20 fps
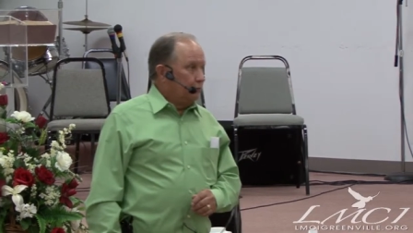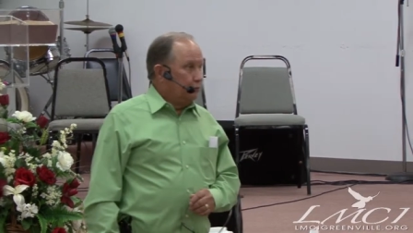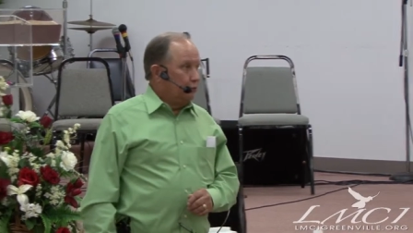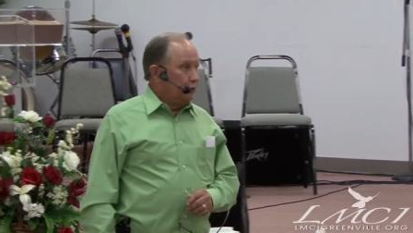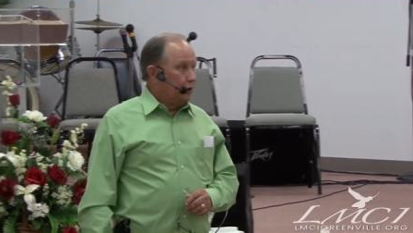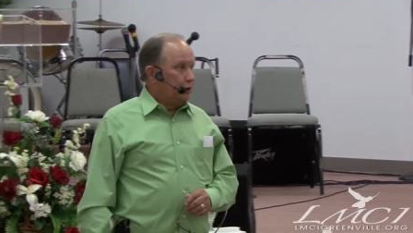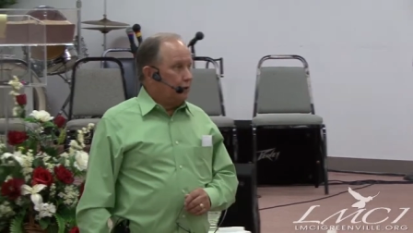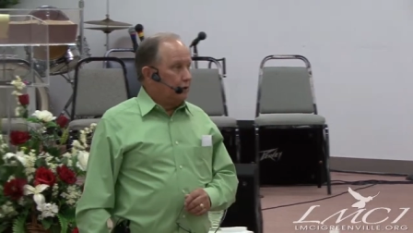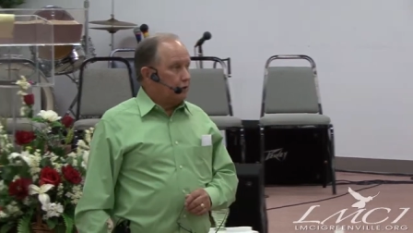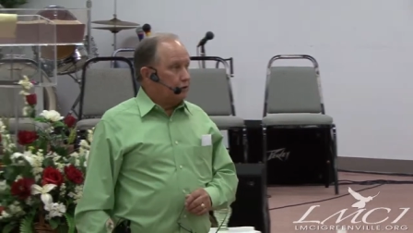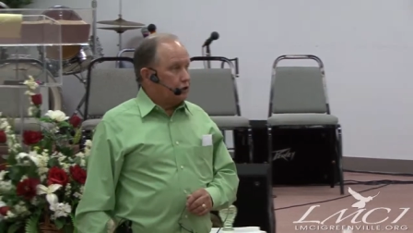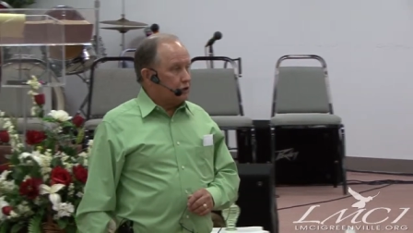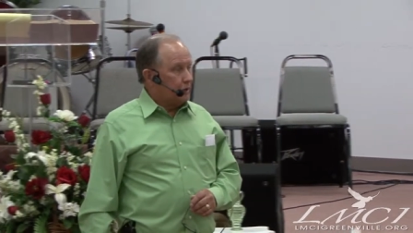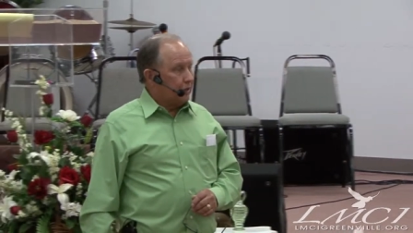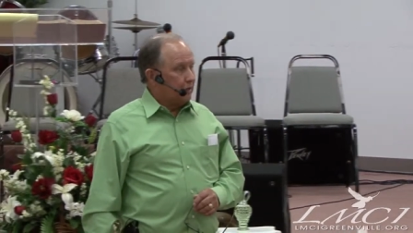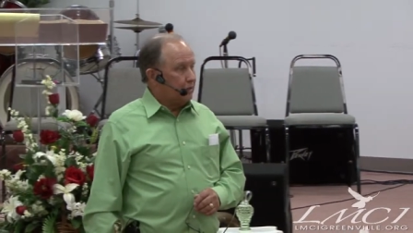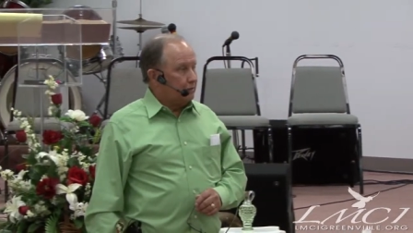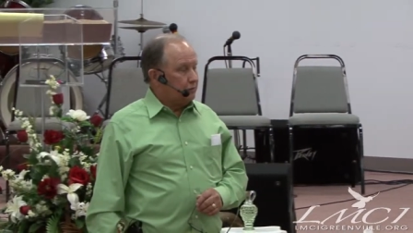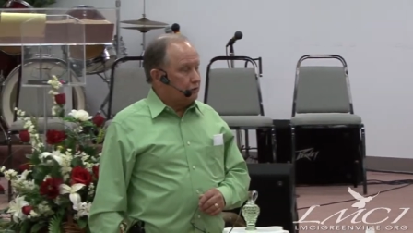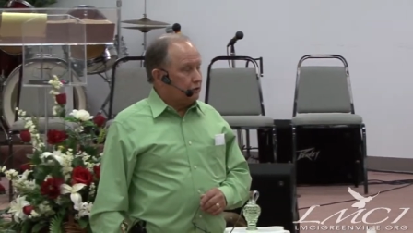words
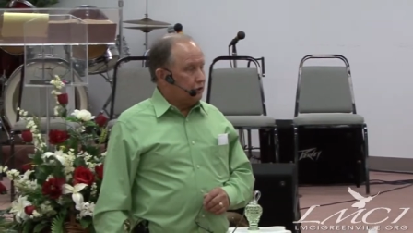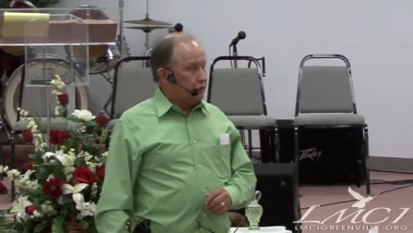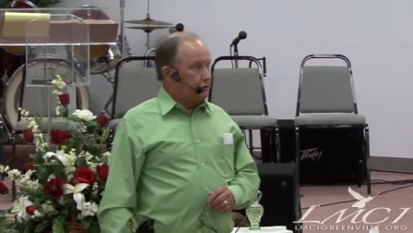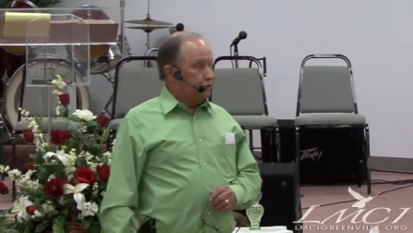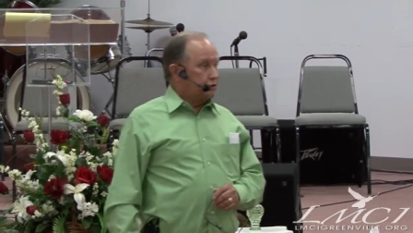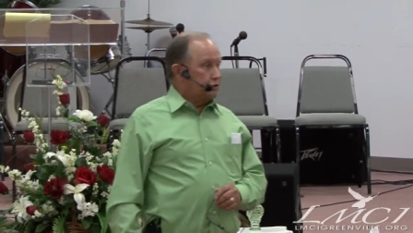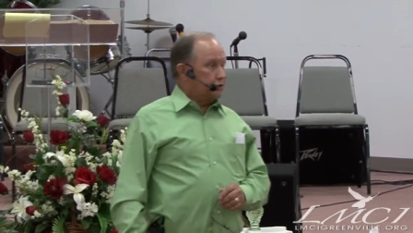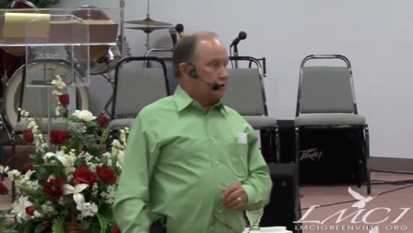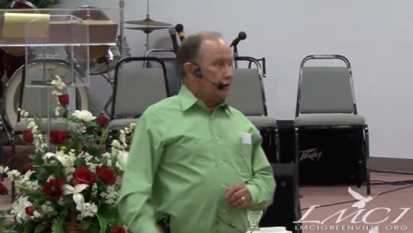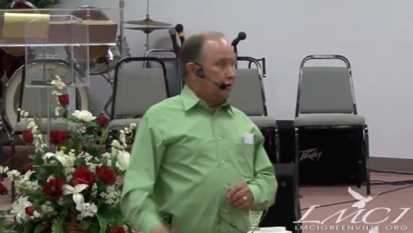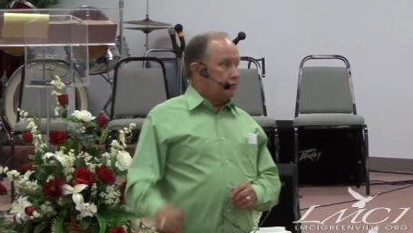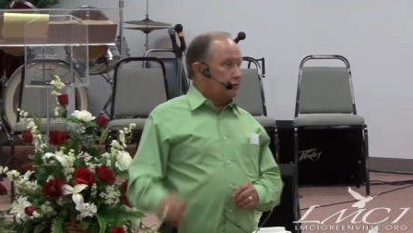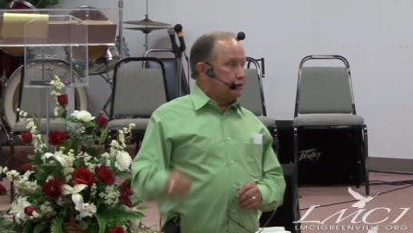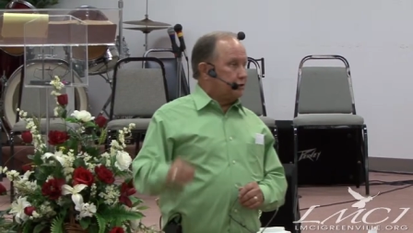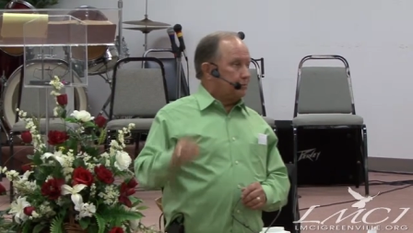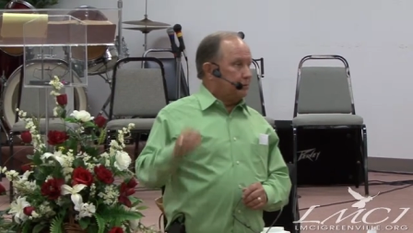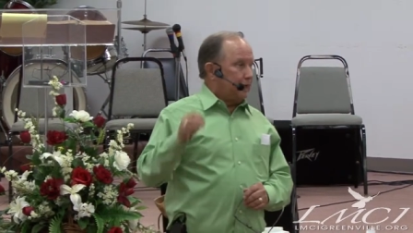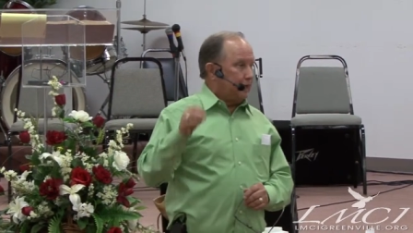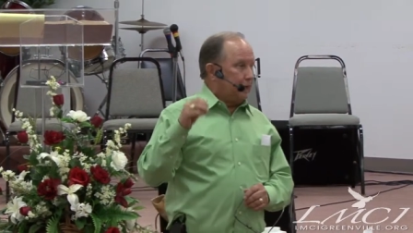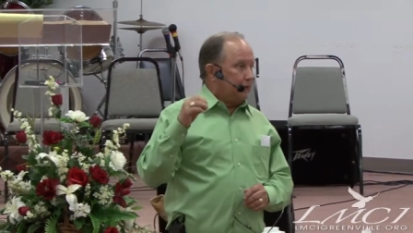later, Jesus talks
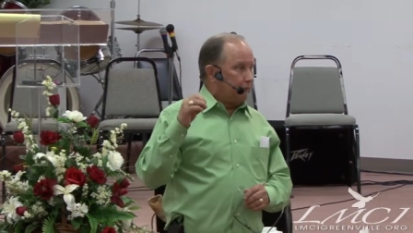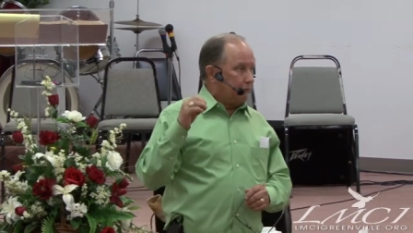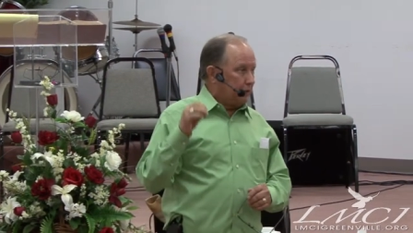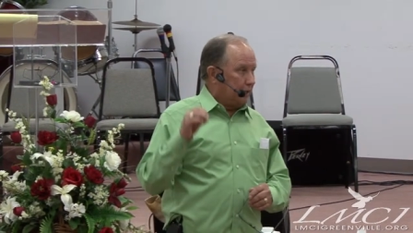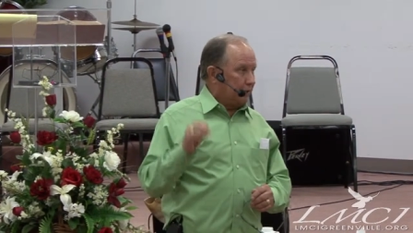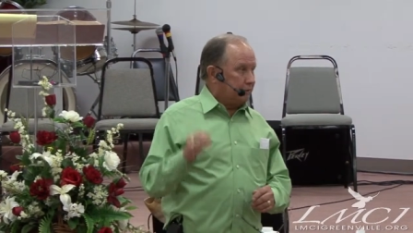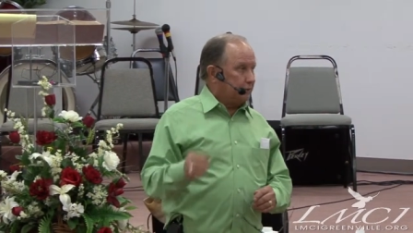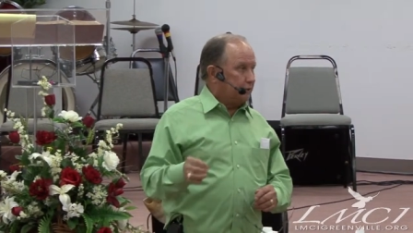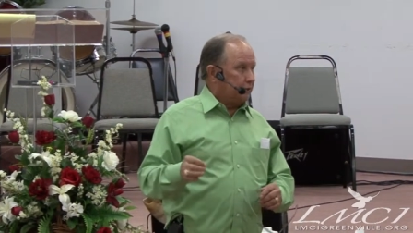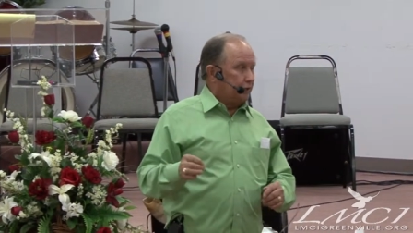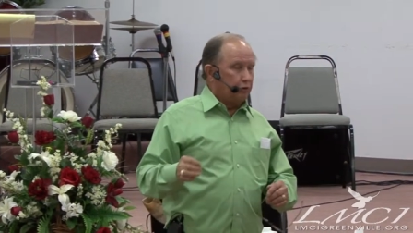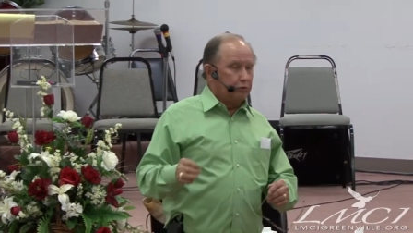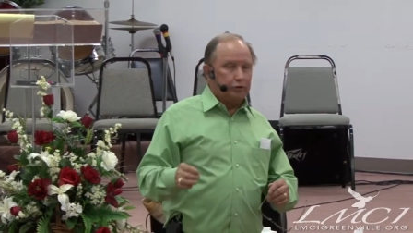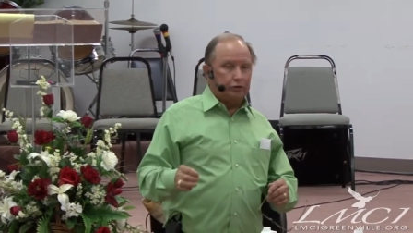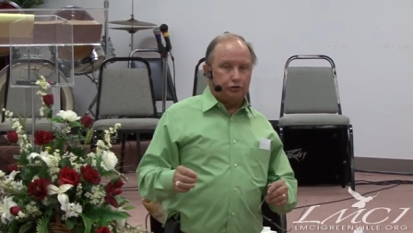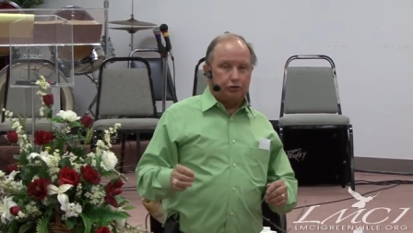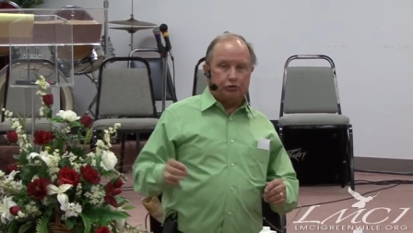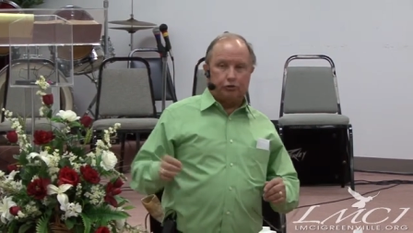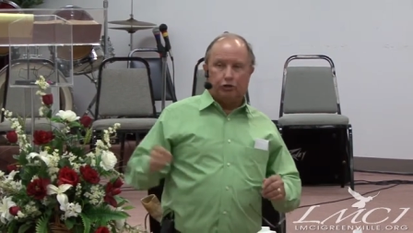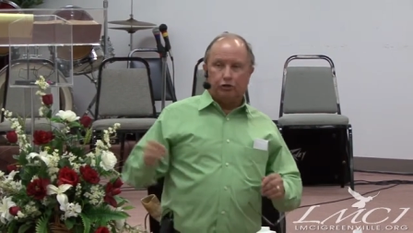about, I've got to go to
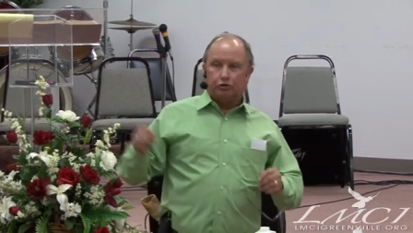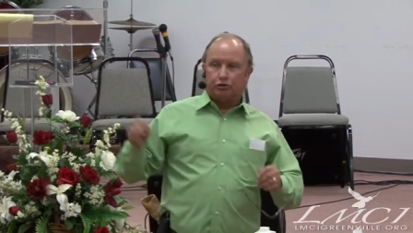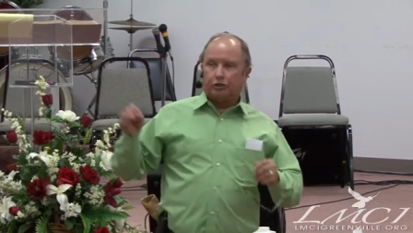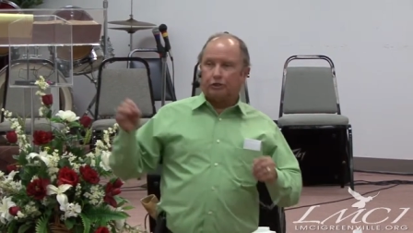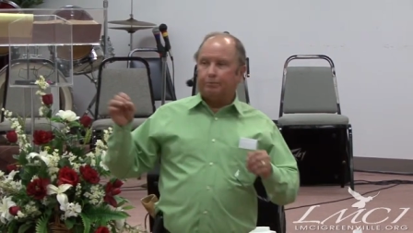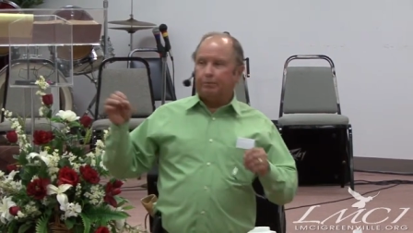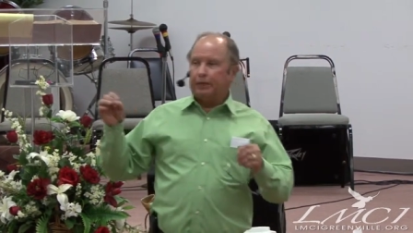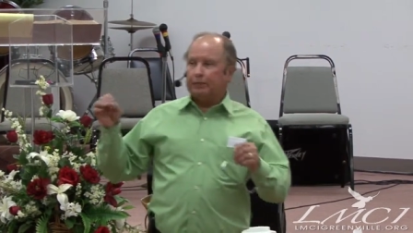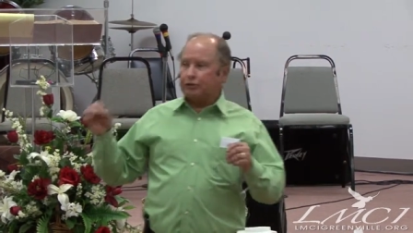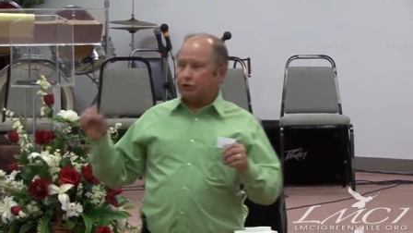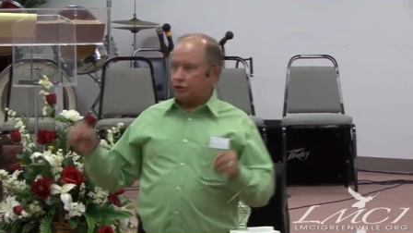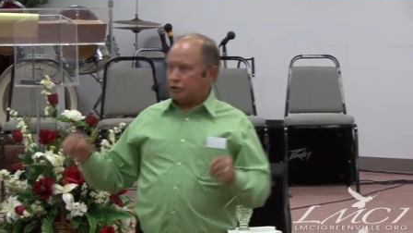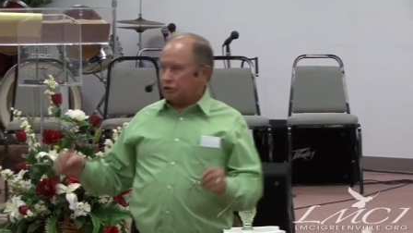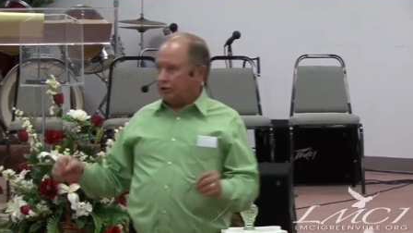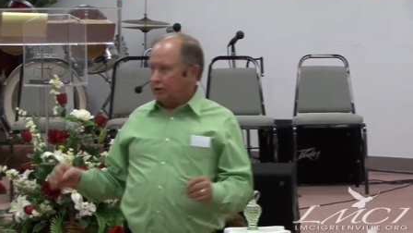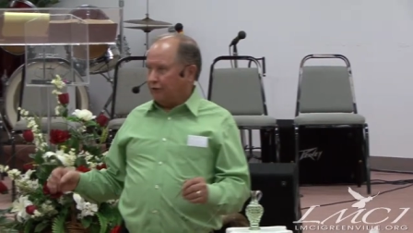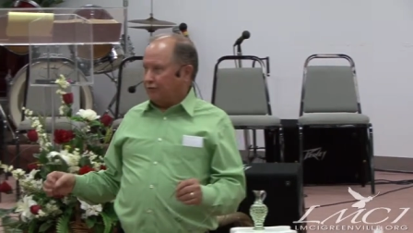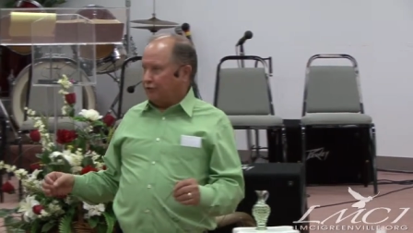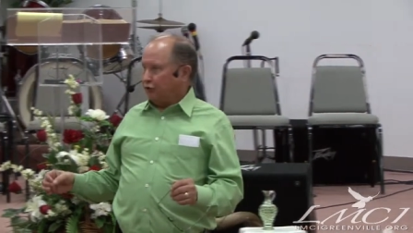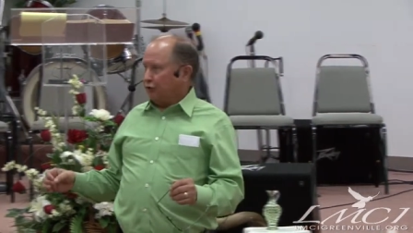Jerusalem and
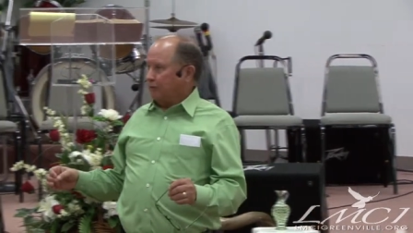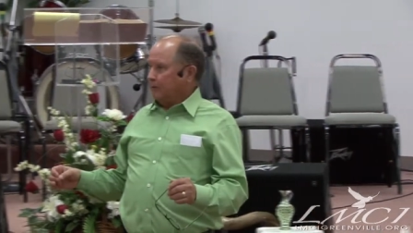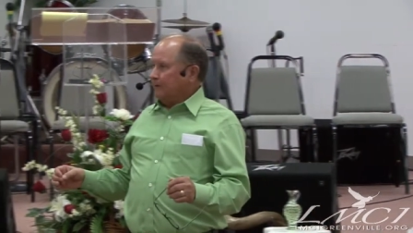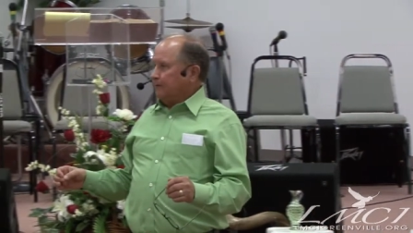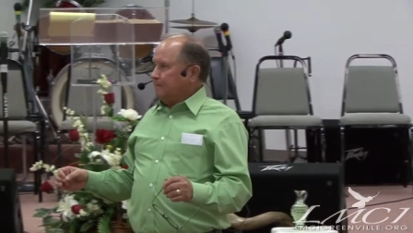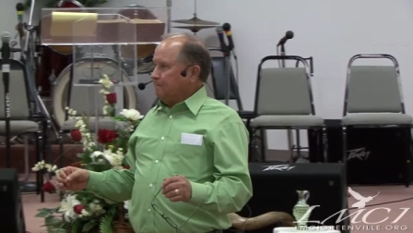suffer